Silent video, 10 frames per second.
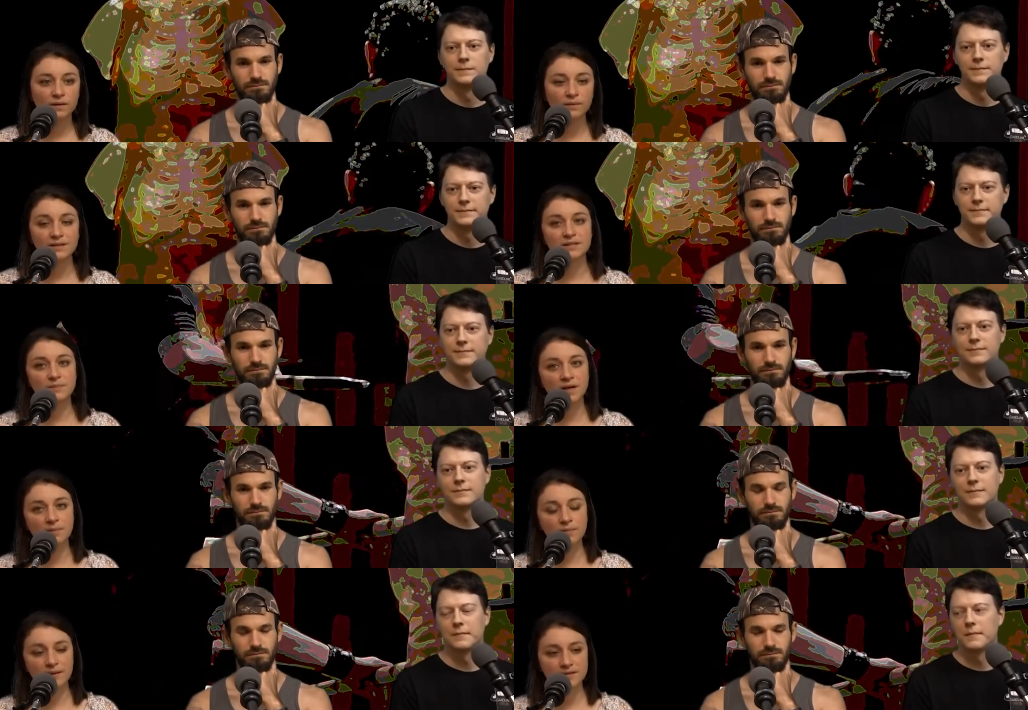Speaker 1: but it did pick
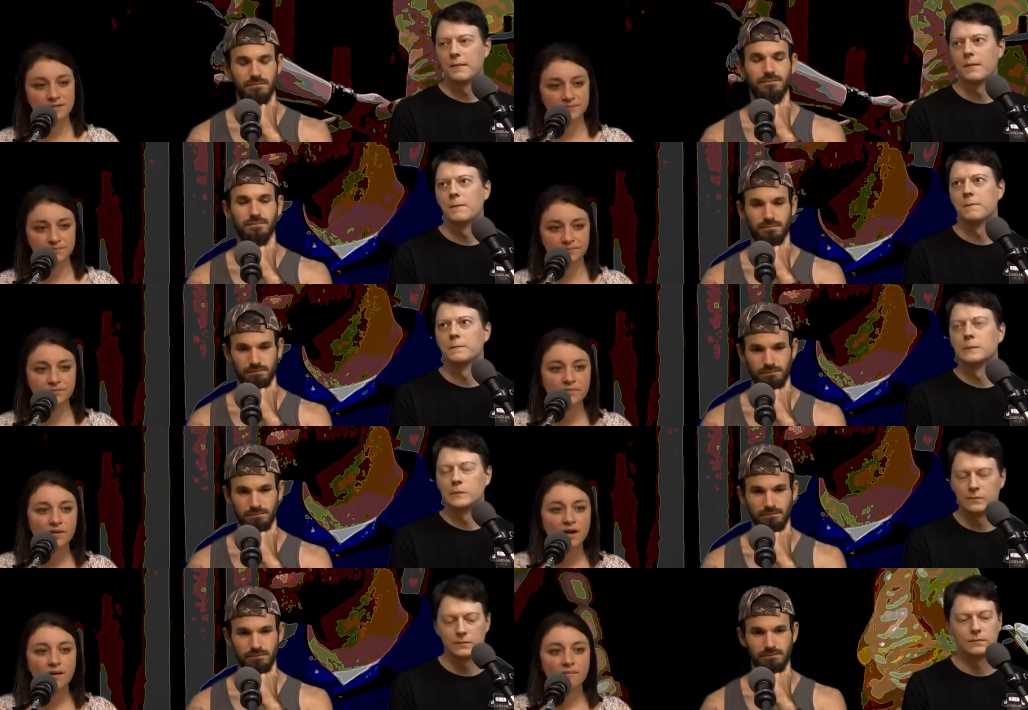up a bend. Mm-hmm.
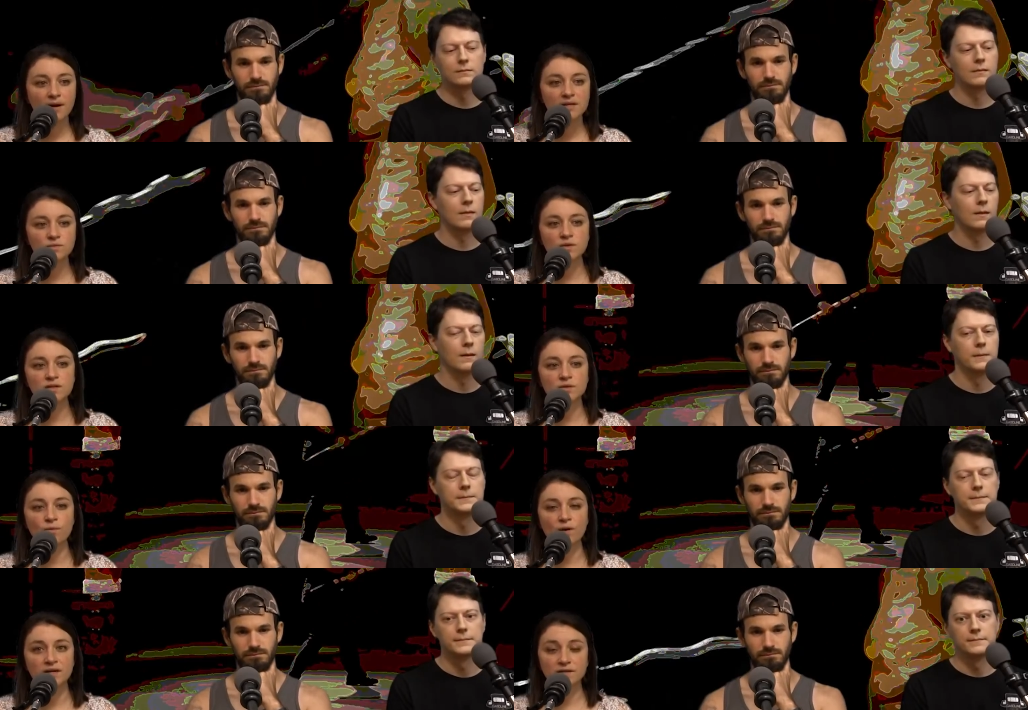Mike's was
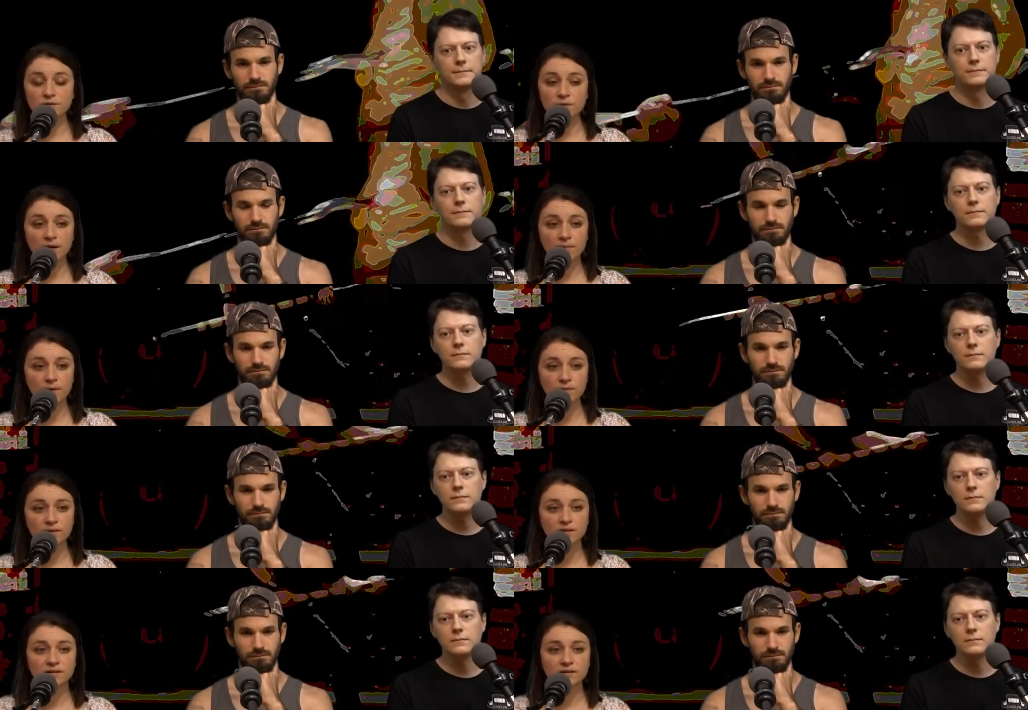wide enough to break a bone,